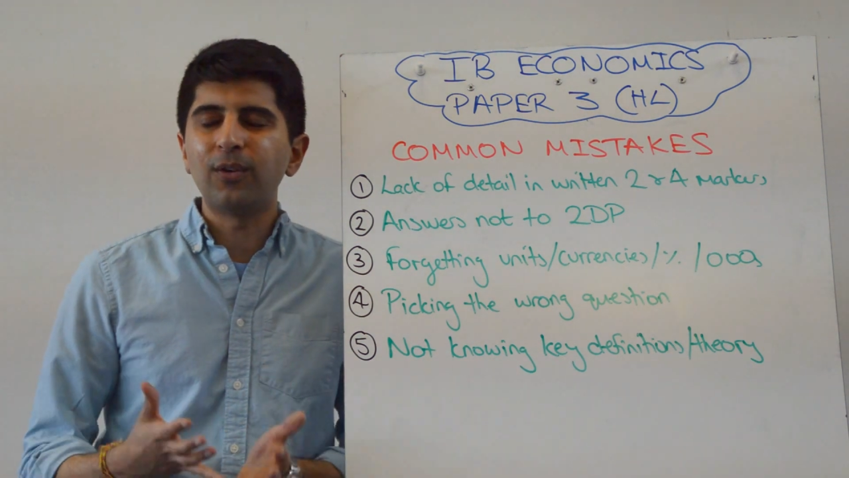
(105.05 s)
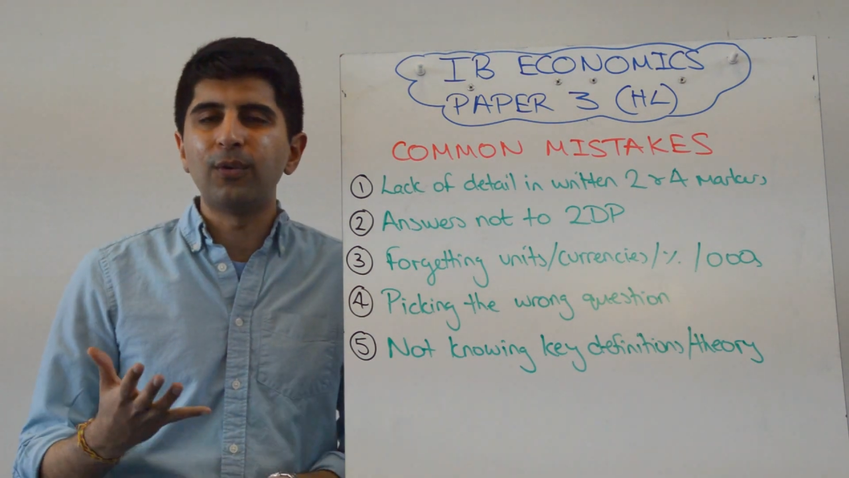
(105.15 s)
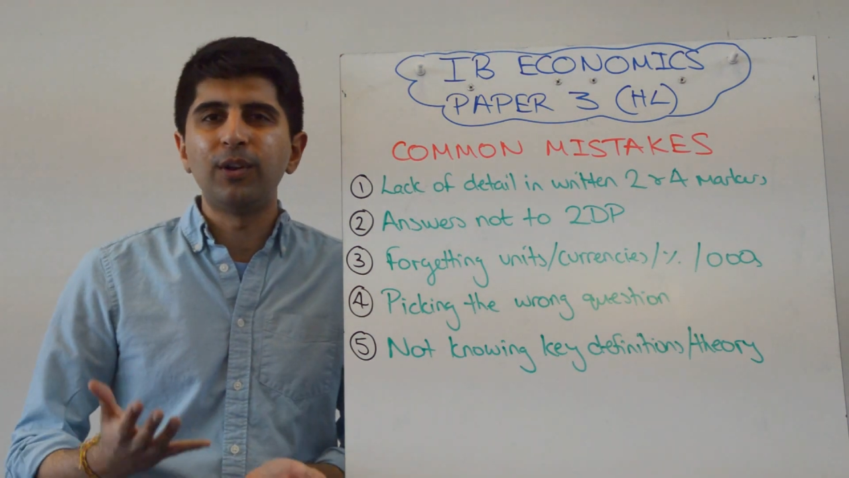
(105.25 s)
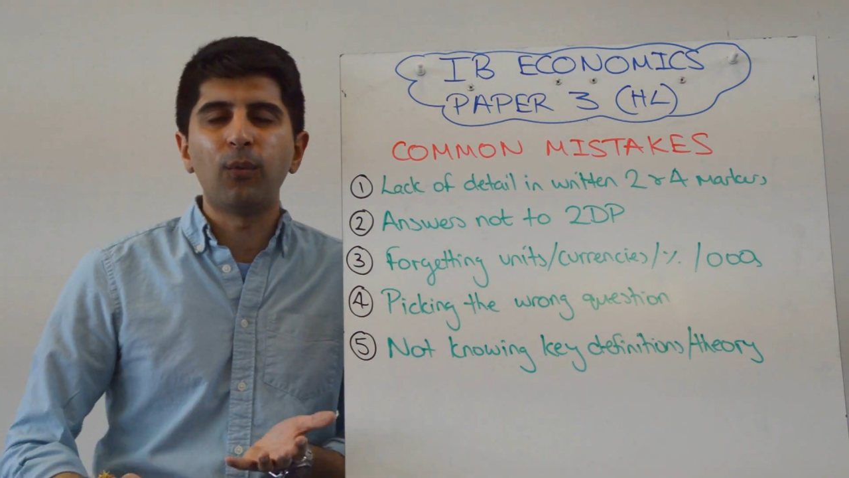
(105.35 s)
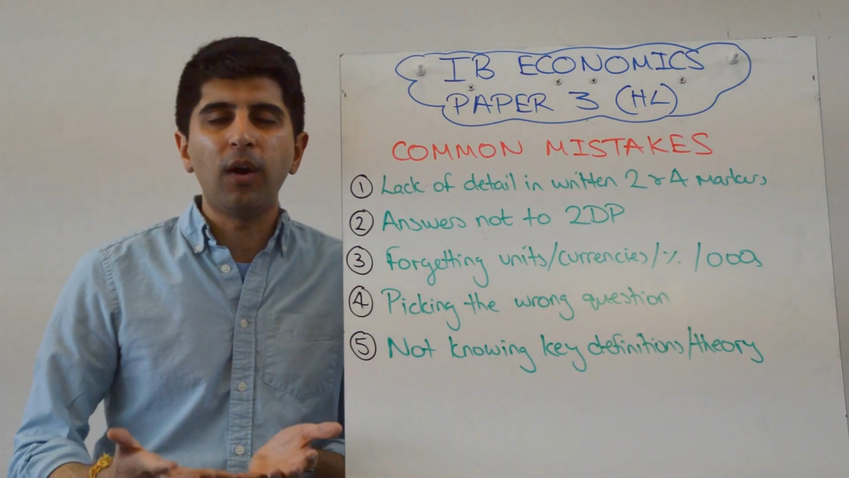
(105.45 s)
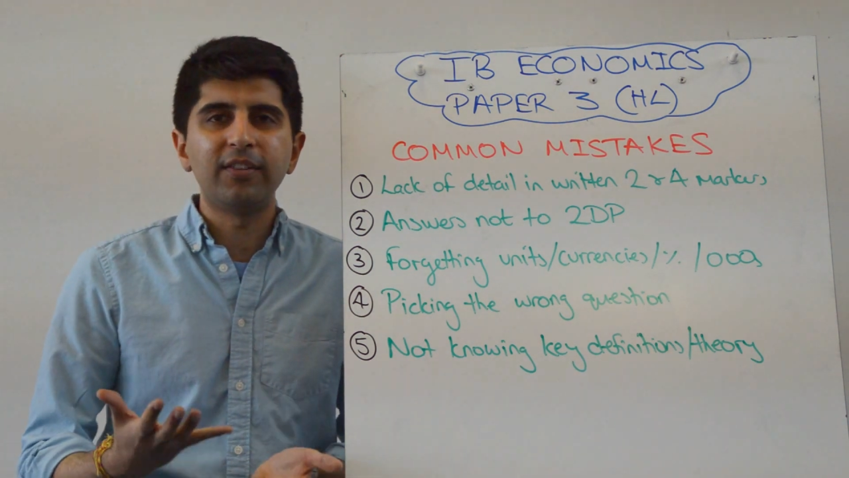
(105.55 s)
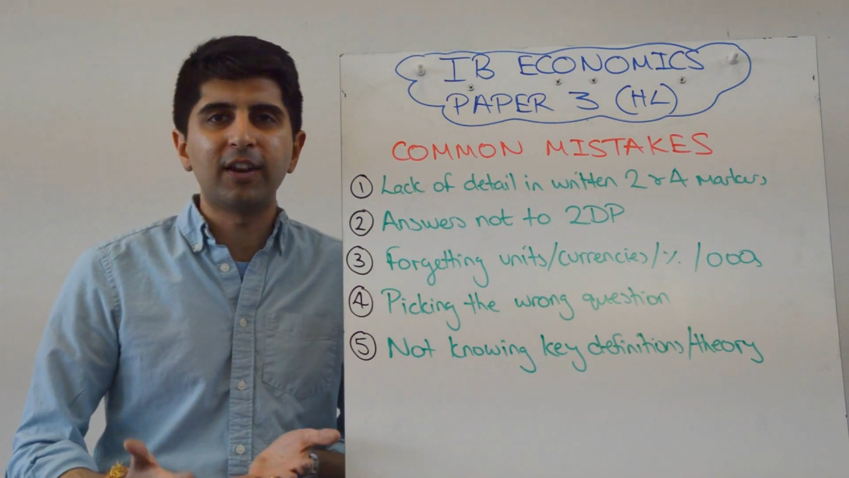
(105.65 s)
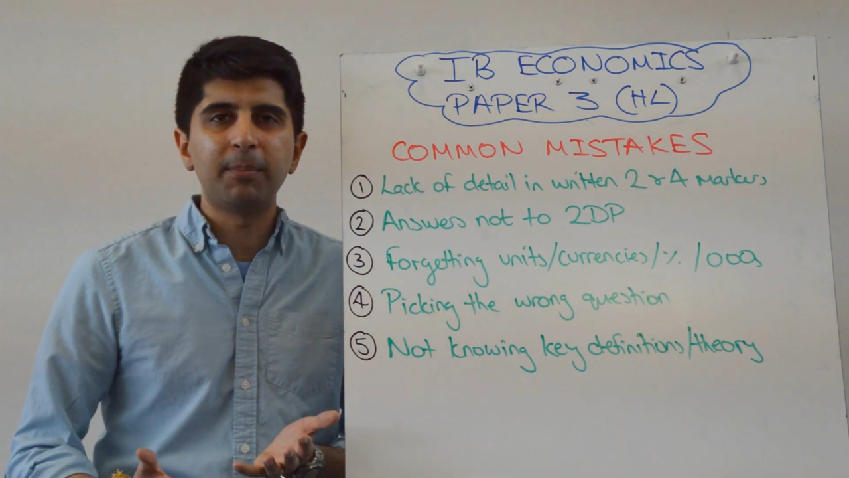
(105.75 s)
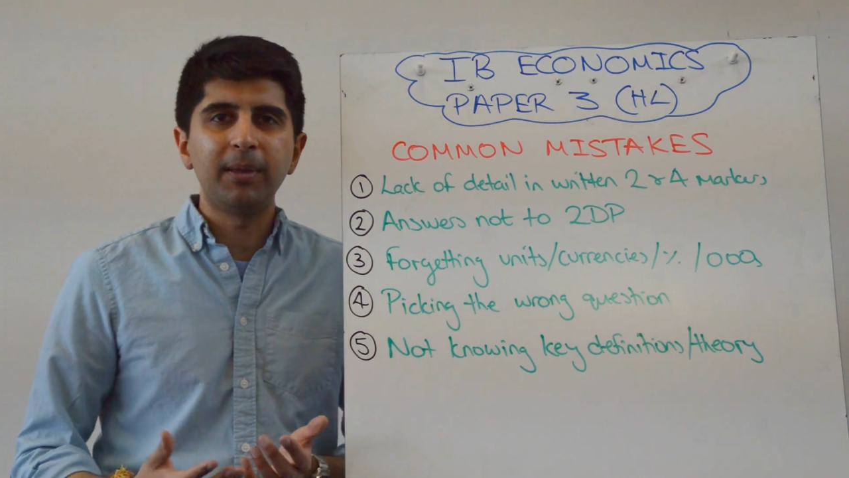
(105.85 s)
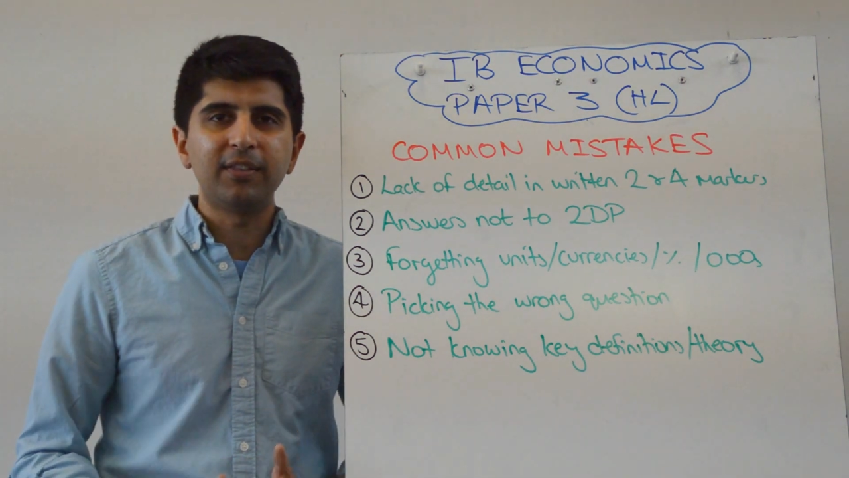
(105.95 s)
oh, you know, why did
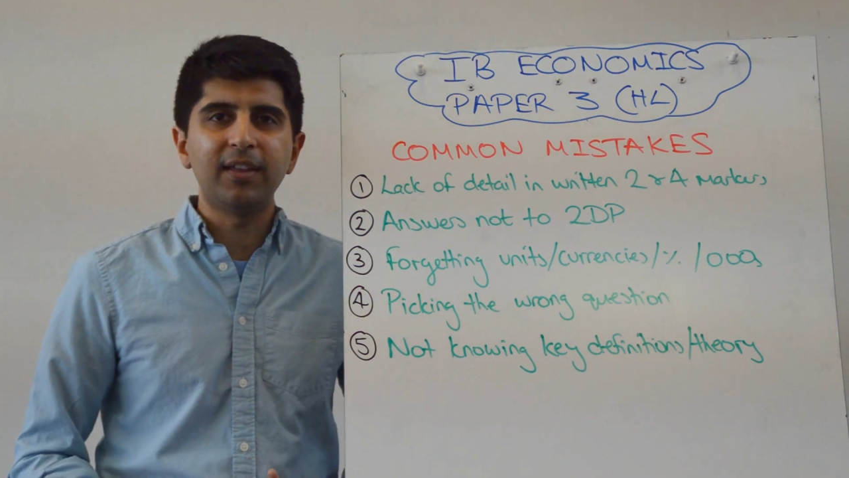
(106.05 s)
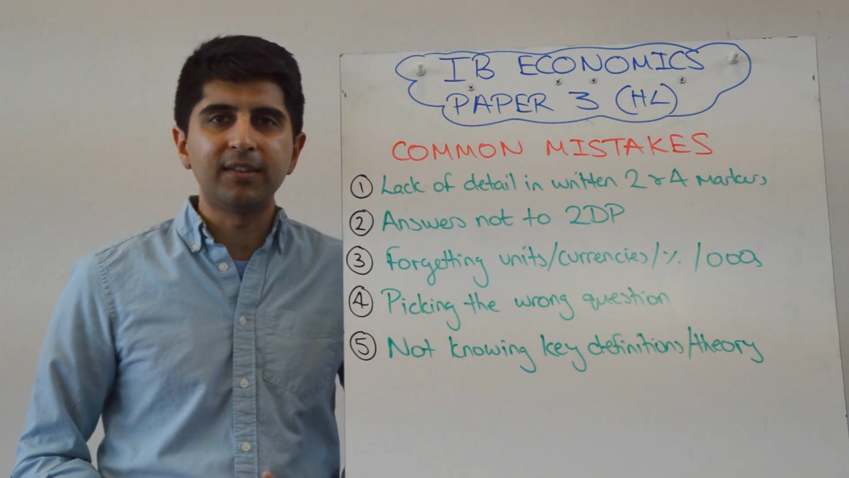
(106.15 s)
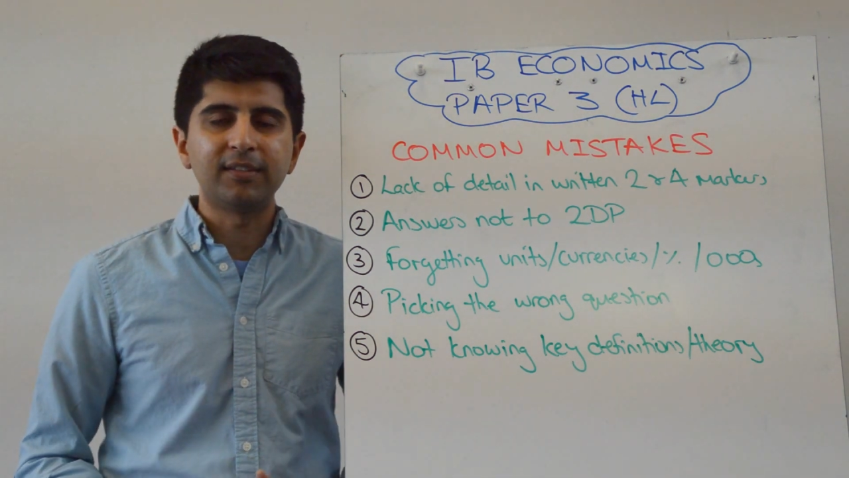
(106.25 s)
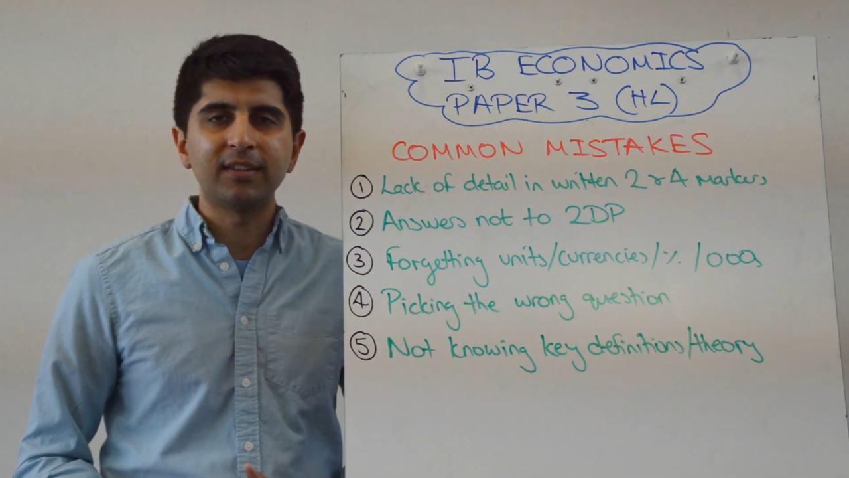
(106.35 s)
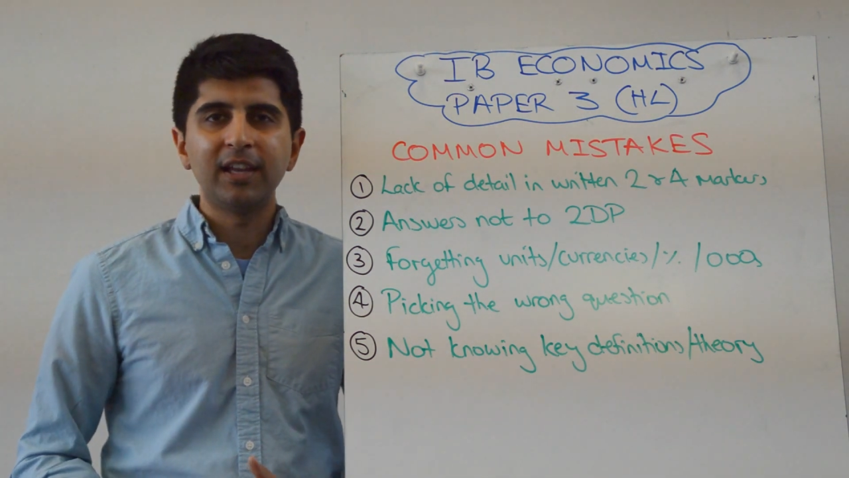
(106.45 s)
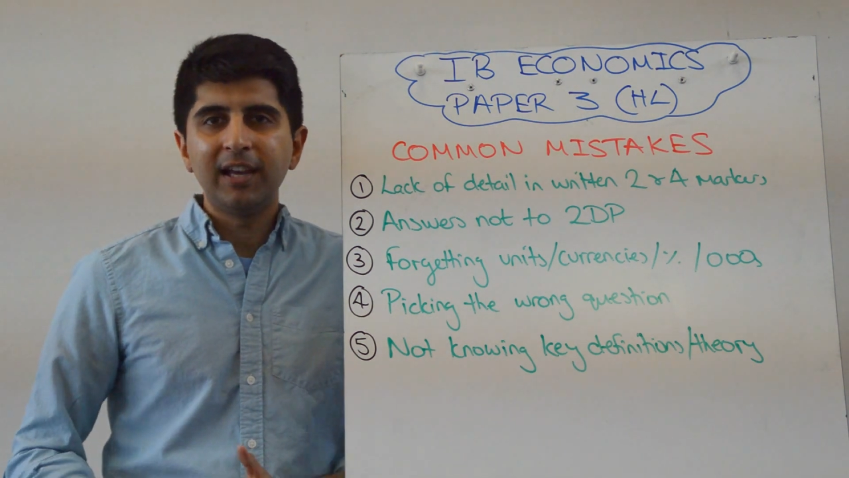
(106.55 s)
I pick this?